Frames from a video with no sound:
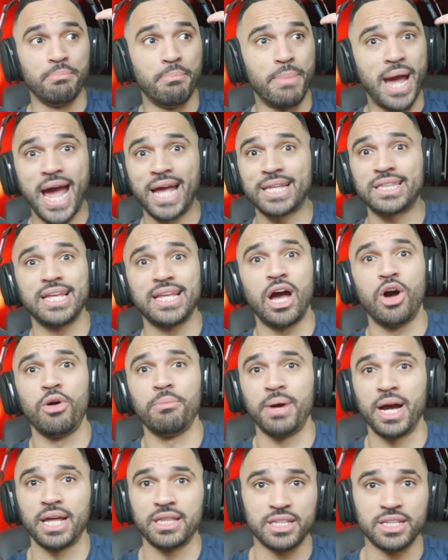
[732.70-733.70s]
mathed
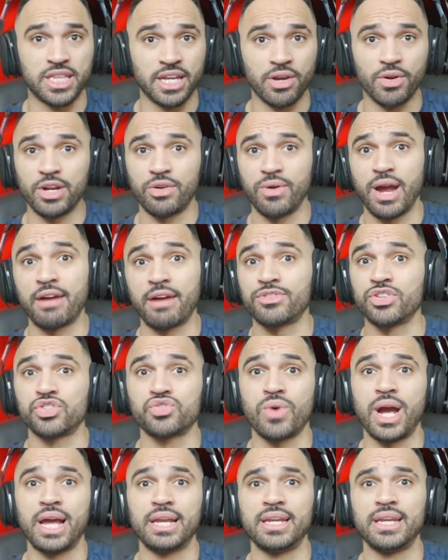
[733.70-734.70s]
out by the theory
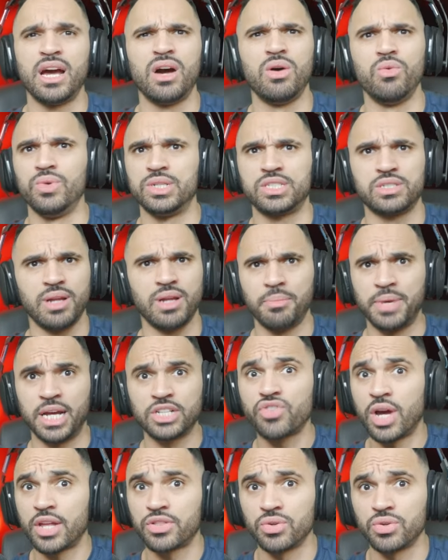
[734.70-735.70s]
crafters right now, which I'm
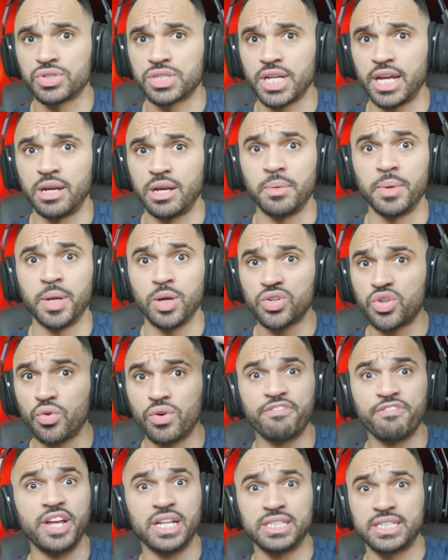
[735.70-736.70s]
not trying to throw shade at them. They're
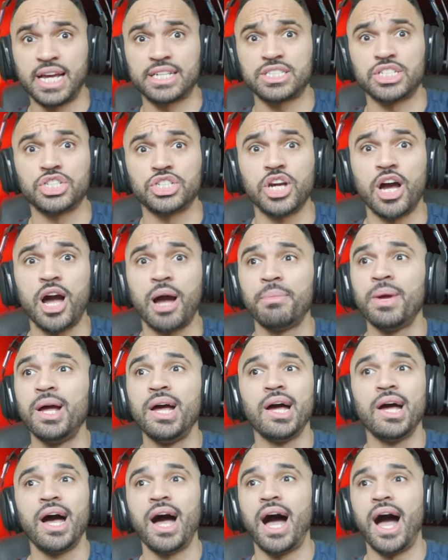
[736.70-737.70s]
doing a fantastic job.
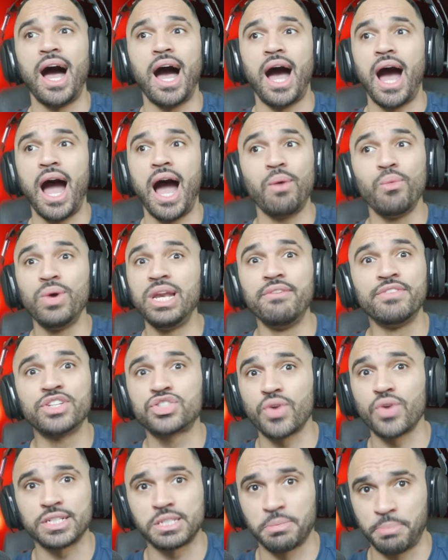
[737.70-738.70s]
I wouldn't
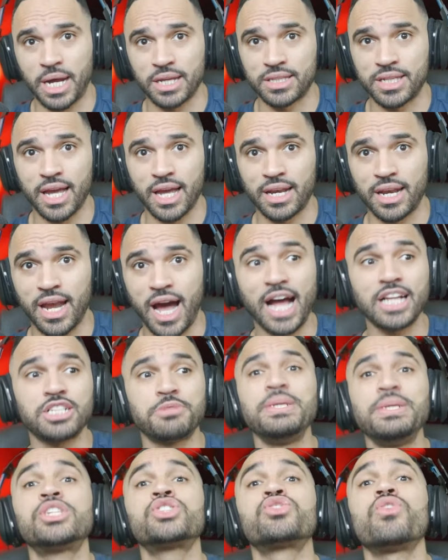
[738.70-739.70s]
even stress about that.
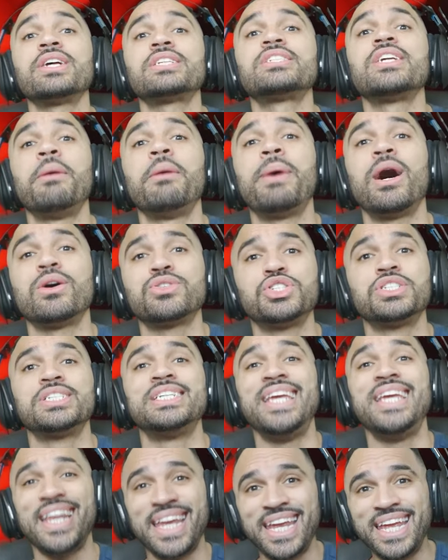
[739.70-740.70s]
I'd be stressing about
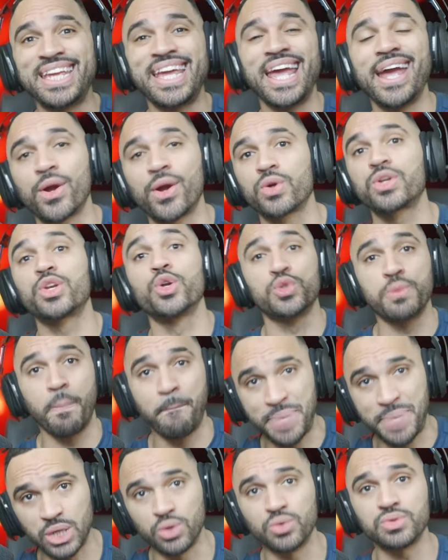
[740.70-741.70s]
just getting characters
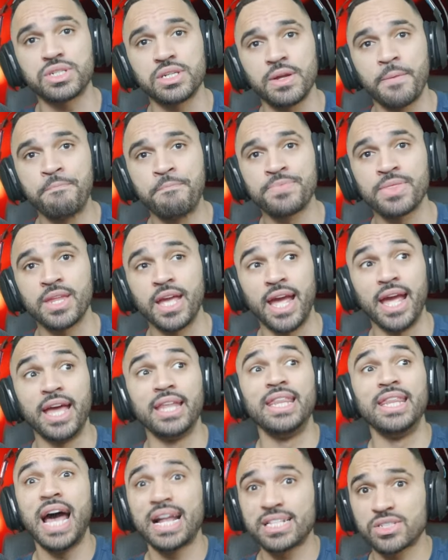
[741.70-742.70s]
built.
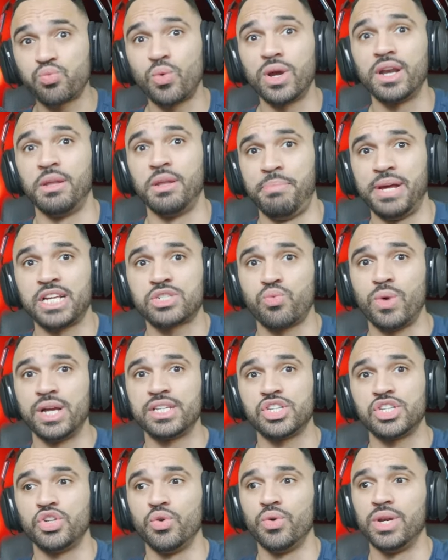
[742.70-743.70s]
And that's one of the best
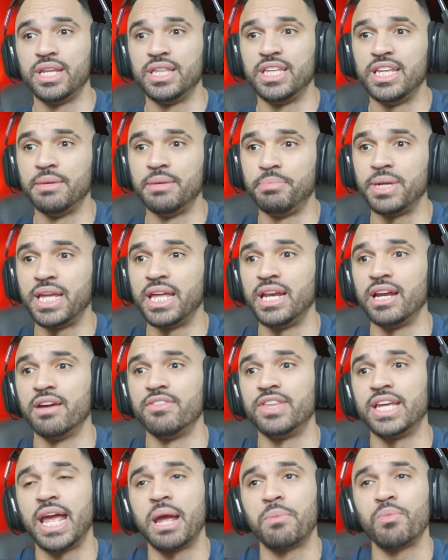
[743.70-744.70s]
ways to do it in the beginning
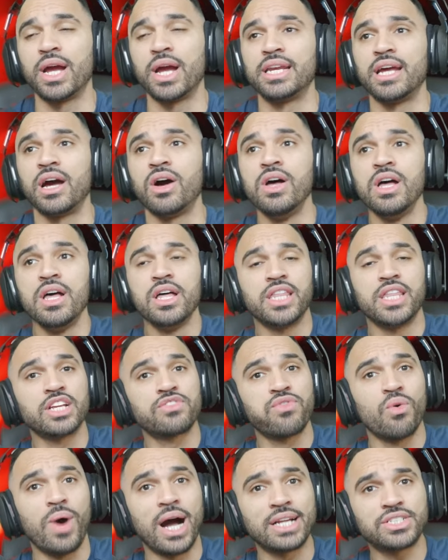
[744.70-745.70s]
of the game right now.
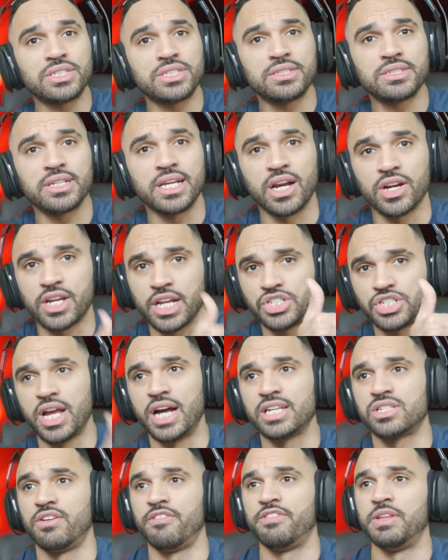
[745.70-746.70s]
Thanks for watching, and I'll catch you
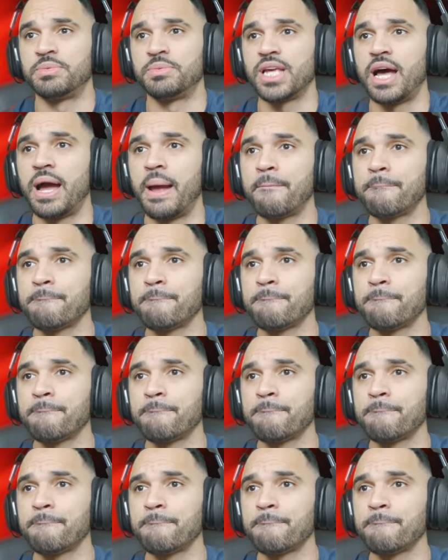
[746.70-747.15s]
guys on the flip side.